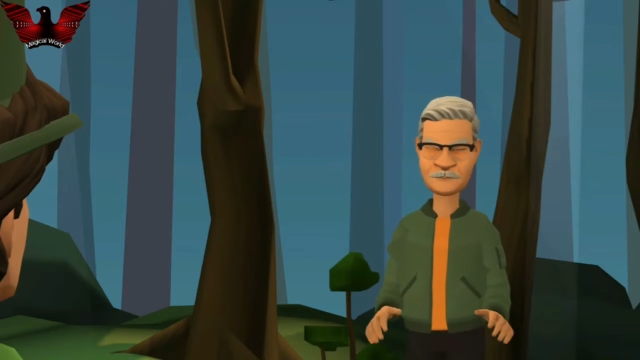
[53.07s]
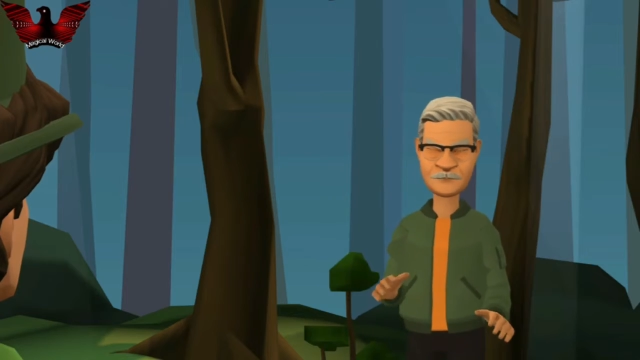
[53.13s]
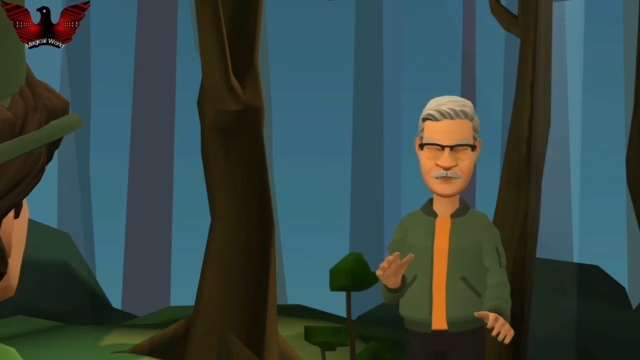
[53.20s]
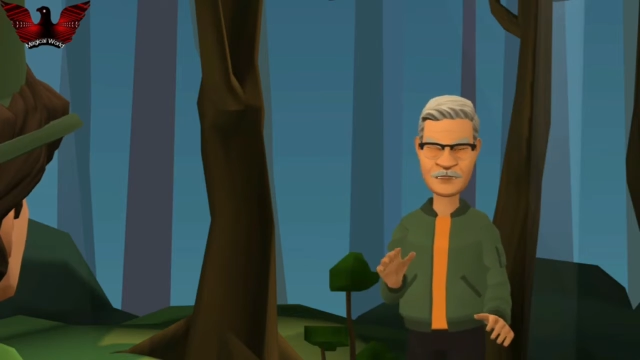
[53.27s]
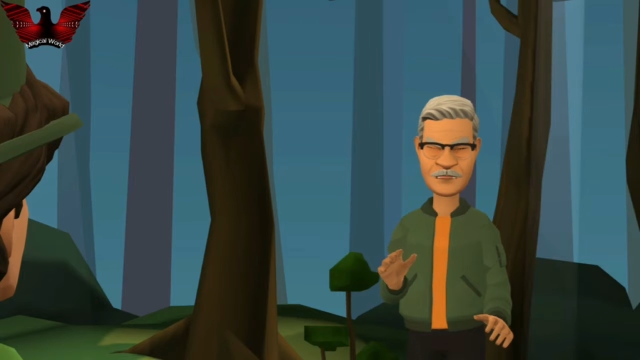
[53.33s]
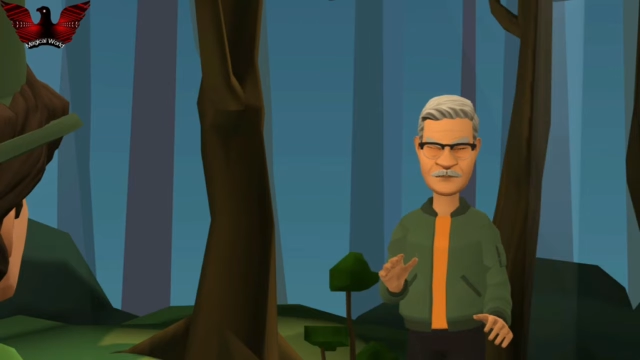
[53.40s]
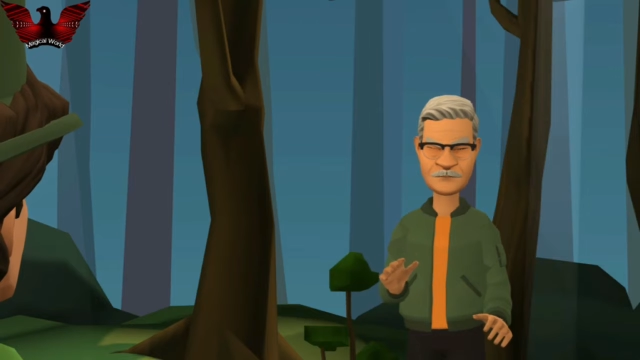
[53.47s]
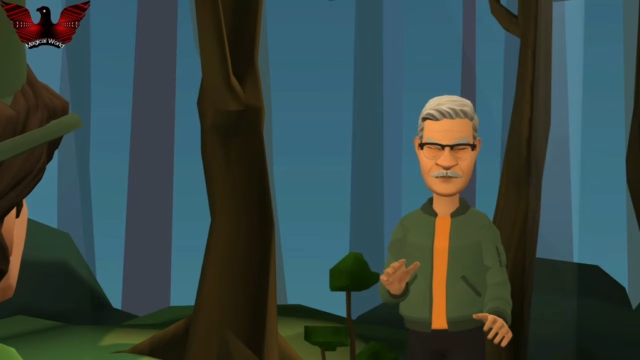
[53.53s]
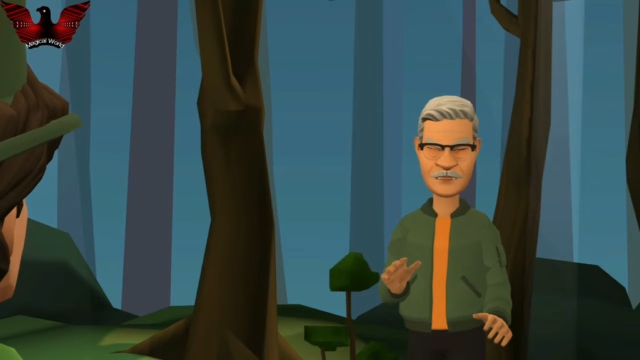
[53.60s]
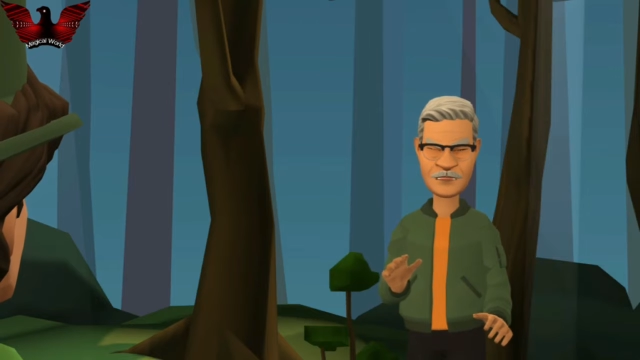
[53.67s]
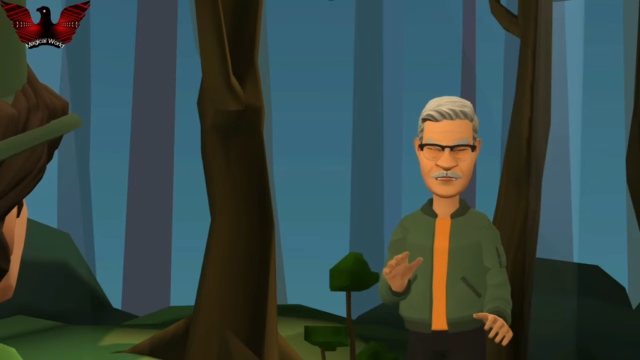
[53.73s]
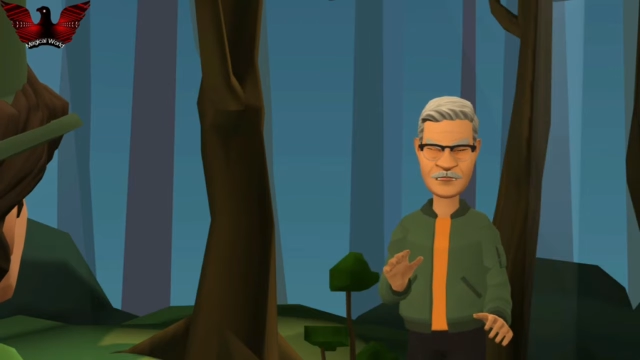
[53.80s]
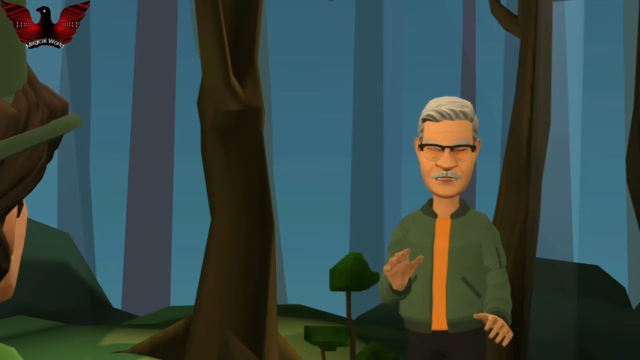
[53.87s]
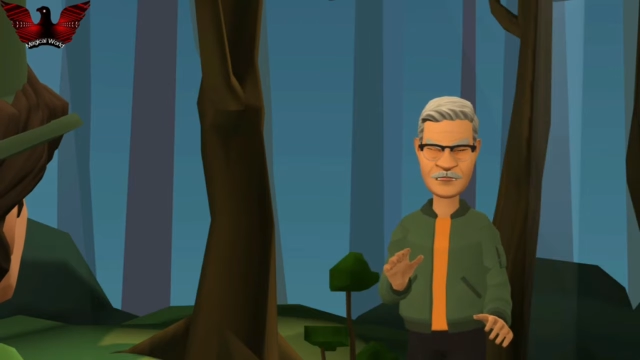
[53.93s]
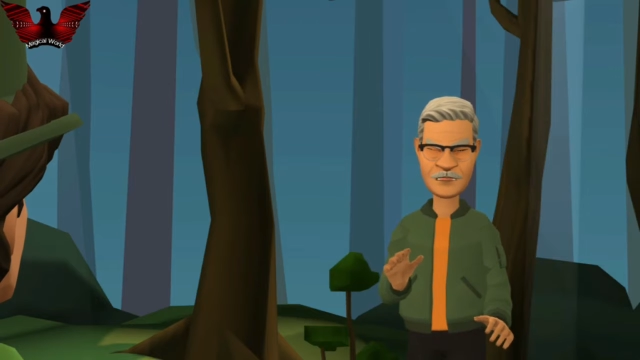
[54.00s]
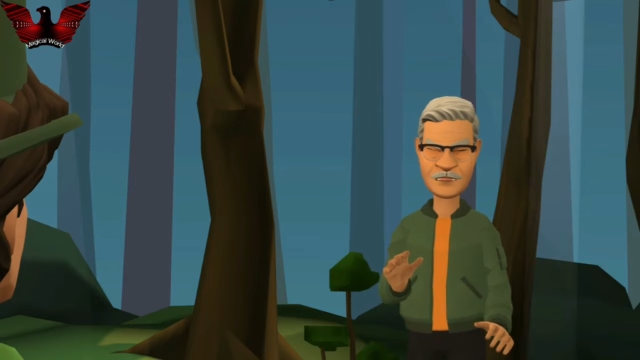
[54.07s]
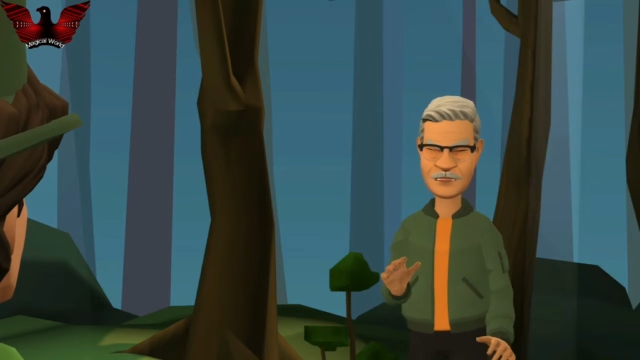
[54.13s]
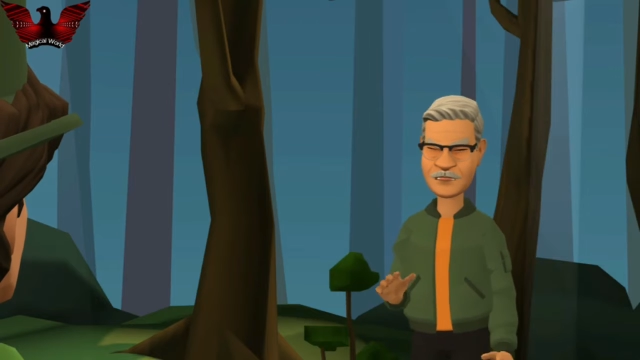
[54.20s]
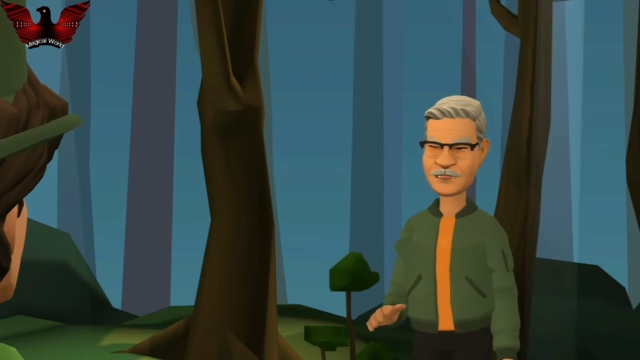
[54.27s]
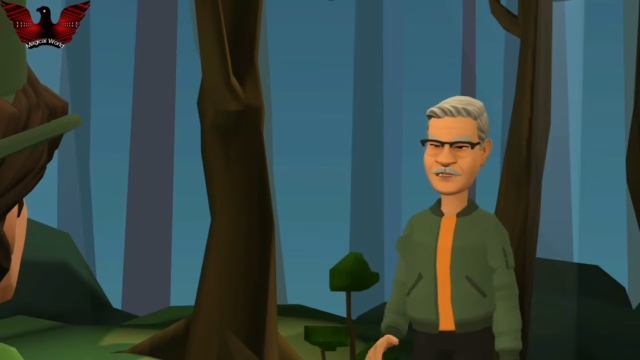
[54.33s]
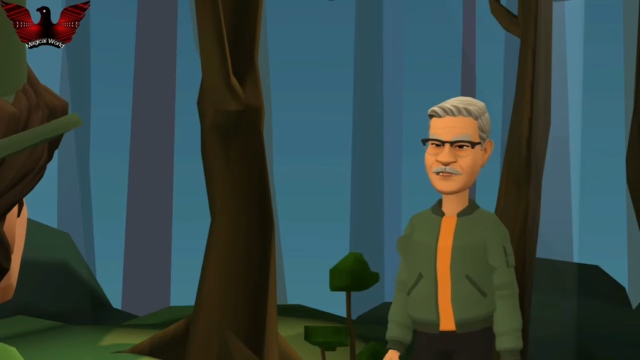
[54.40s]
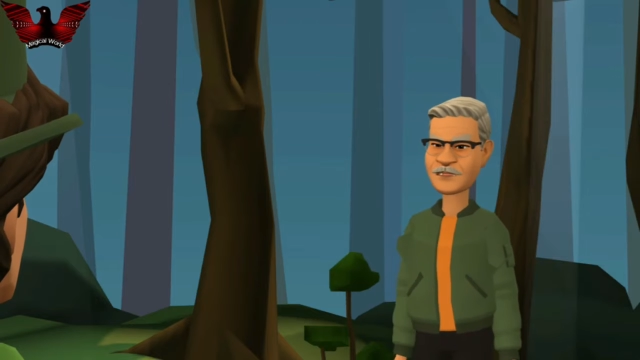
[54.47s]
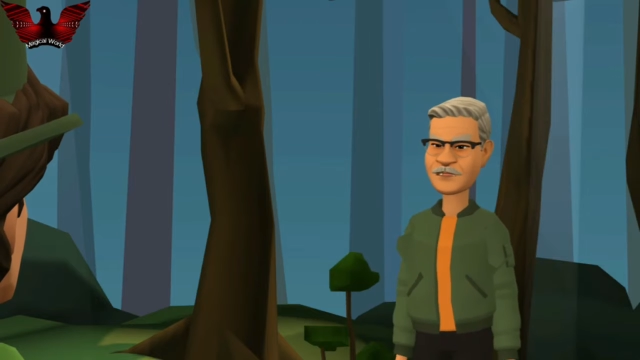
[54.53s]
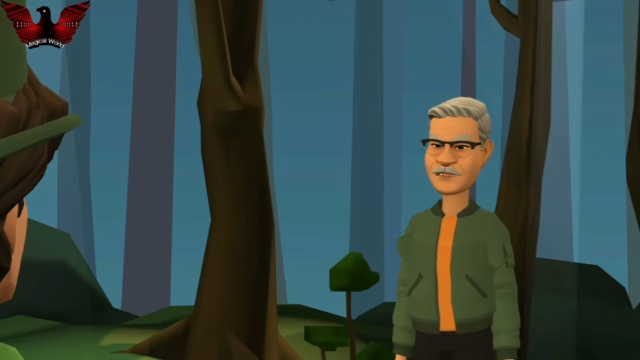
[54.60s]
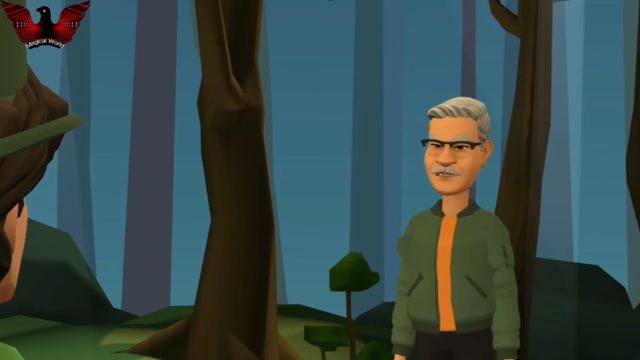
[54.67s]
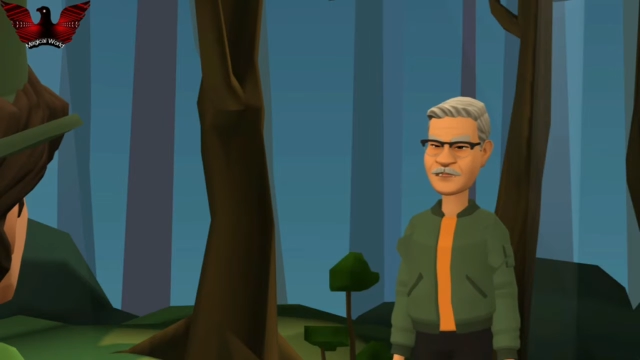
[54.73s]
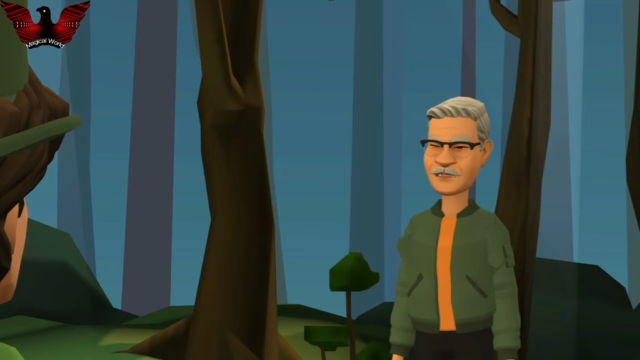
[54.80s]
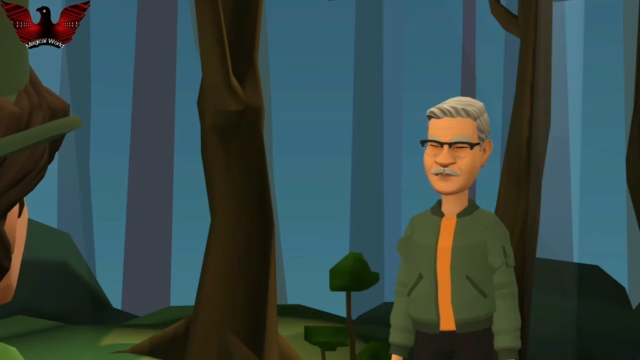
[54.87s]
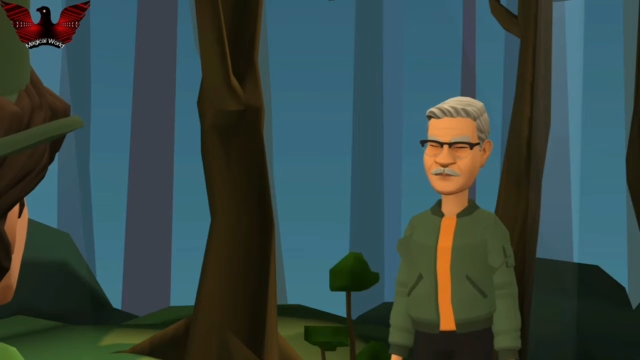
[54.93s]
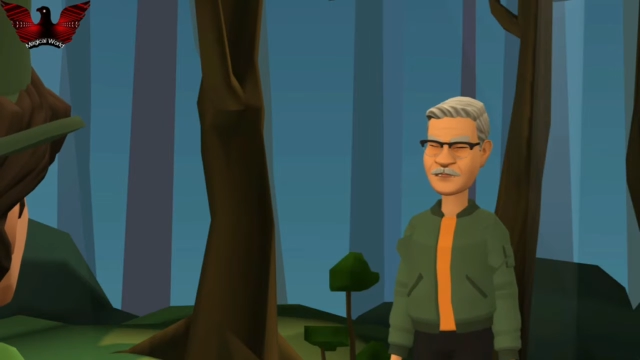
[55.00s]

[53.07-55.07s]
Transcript: Why is the Hoia Baciu